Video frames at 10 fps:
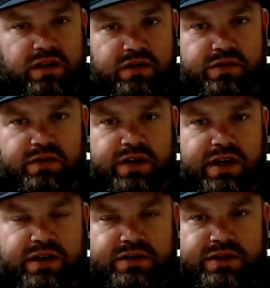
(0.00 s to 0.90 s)
so
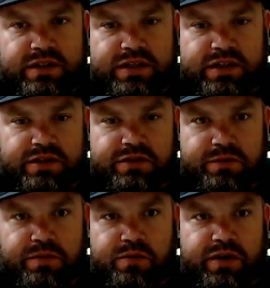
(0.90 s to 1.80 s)
yeah,
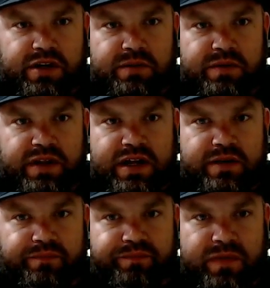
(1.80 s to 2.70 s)
there'll be more to come to
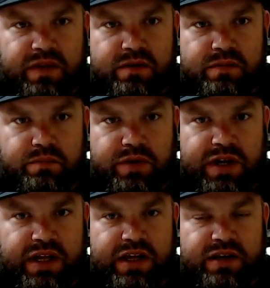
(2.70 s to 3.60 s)
that. But
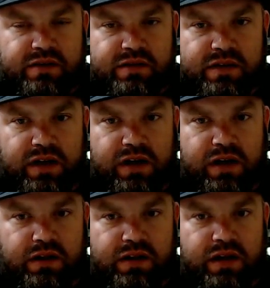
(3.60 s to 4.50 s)
again,
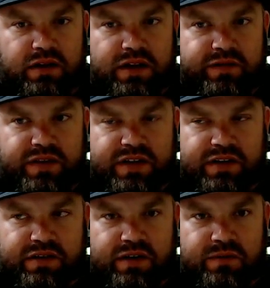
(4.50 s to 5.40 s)
I'll leave it
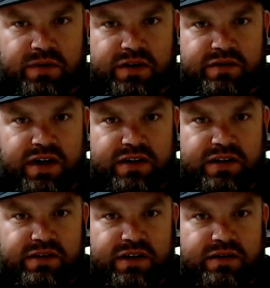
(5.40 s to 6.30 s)
this. I don't want to drag
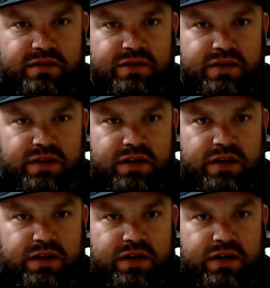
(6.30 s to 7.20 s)
this out.
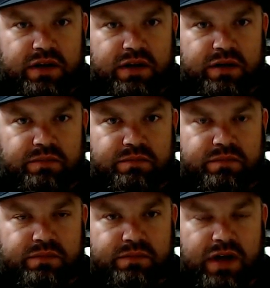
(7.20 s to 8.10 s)
Um,
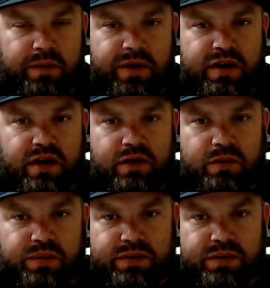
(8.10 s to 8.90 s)
I'm here to help.